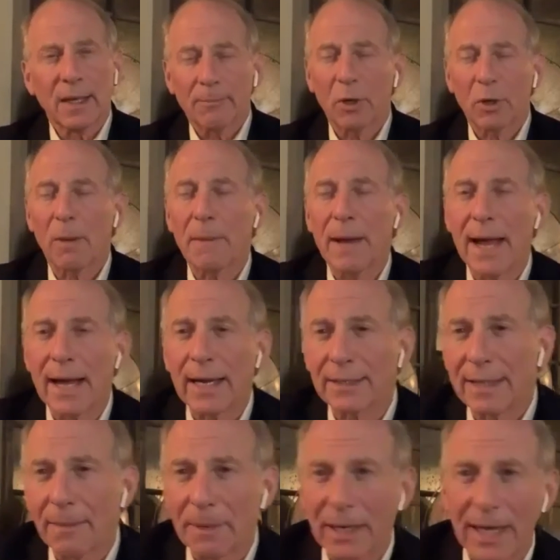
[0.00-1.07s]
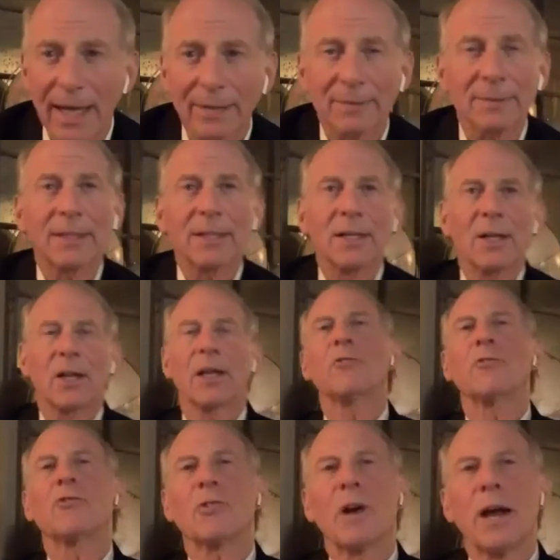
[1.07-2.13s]
put on my academic hat
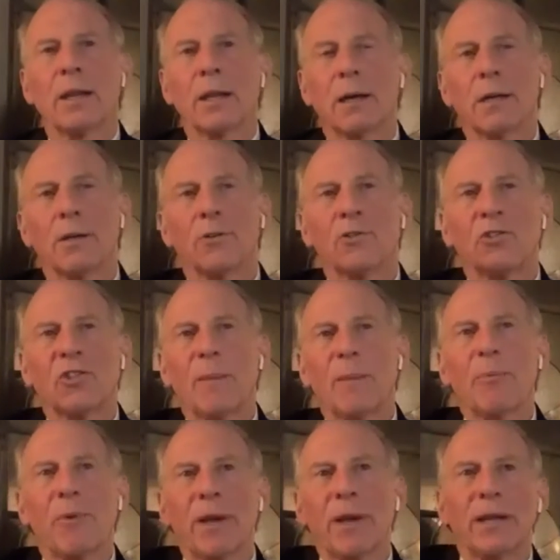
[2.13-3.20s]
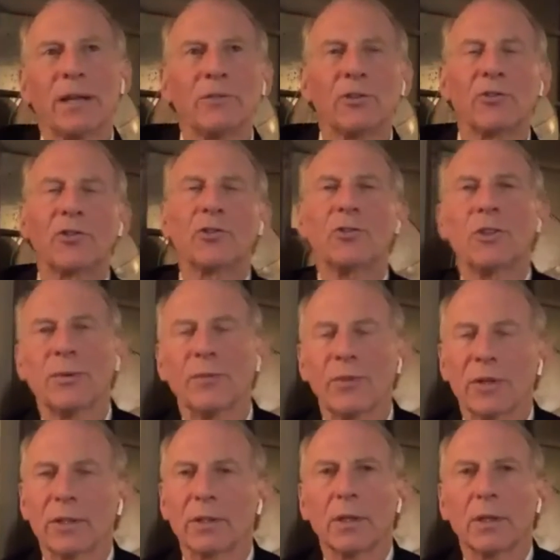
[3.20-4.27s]
and try to separate it into 2
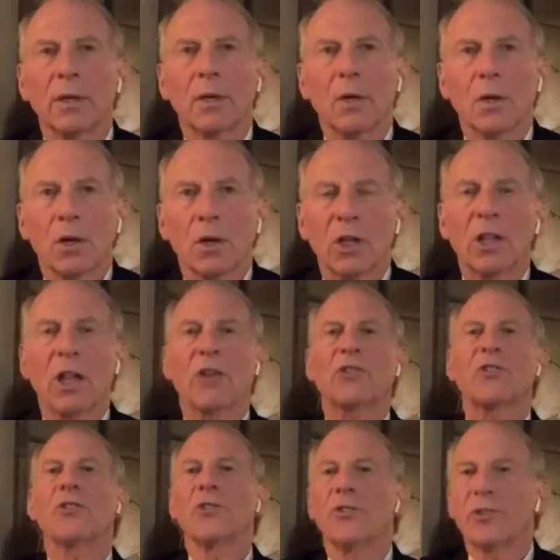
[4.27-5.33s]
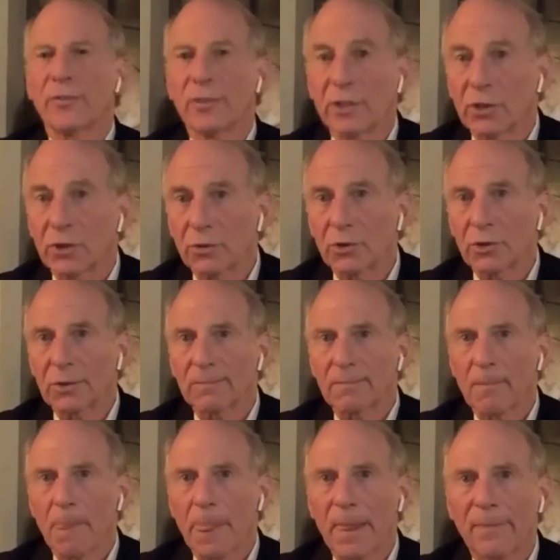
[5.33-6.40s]
different clusters of issues,
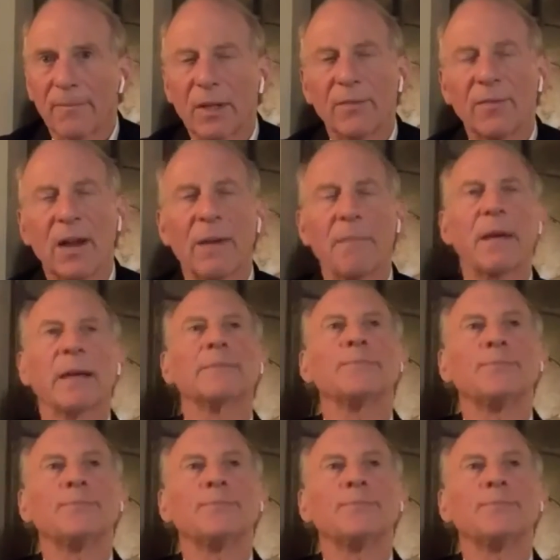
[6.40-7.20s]
if I may.